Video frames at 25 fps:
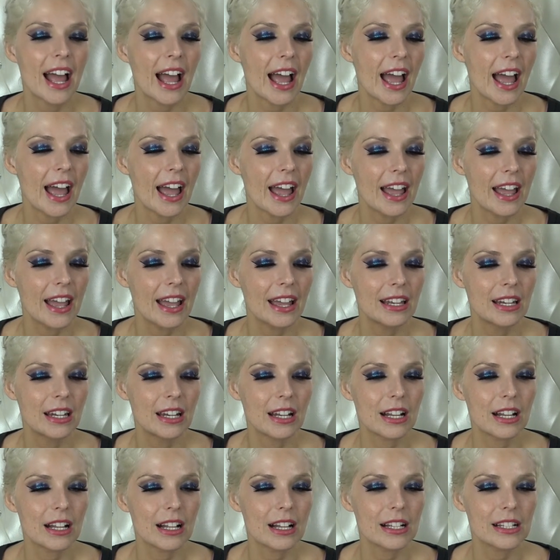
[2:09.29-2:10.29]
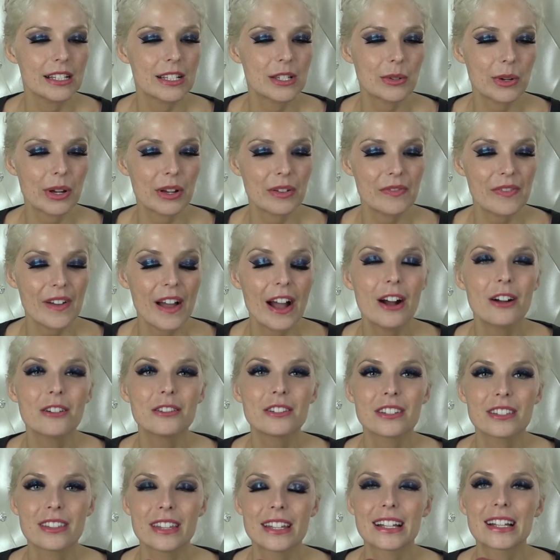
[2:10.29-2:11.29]
And so I
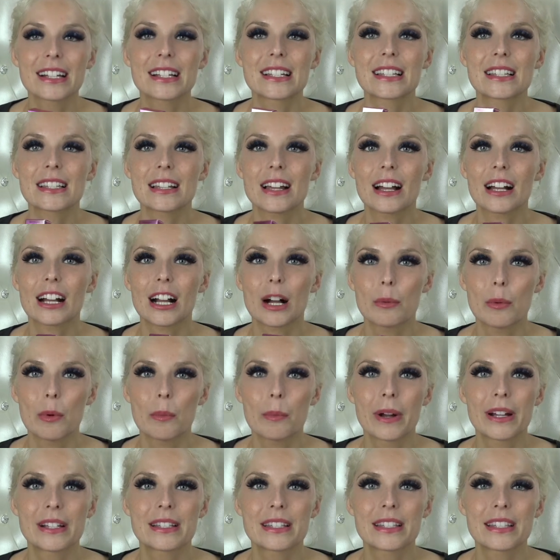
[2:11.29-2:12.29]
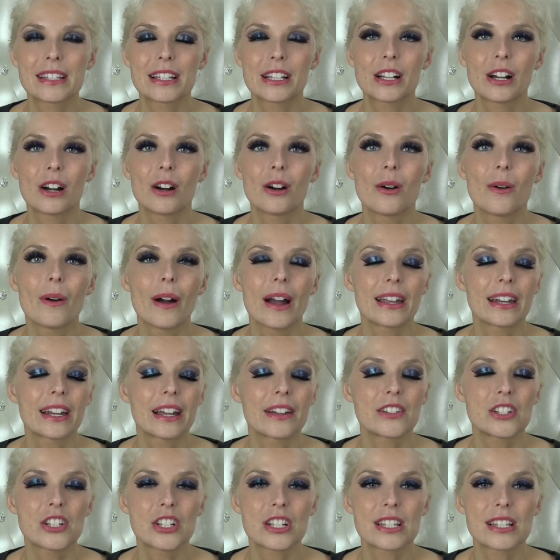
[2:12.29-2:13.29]
found this a couple months ago,
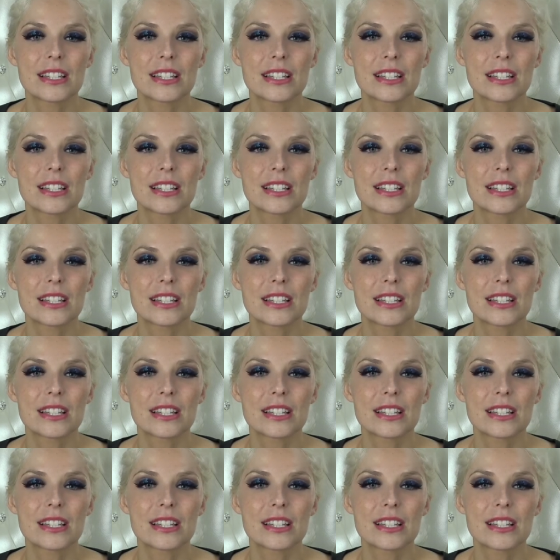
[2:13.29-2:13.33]
and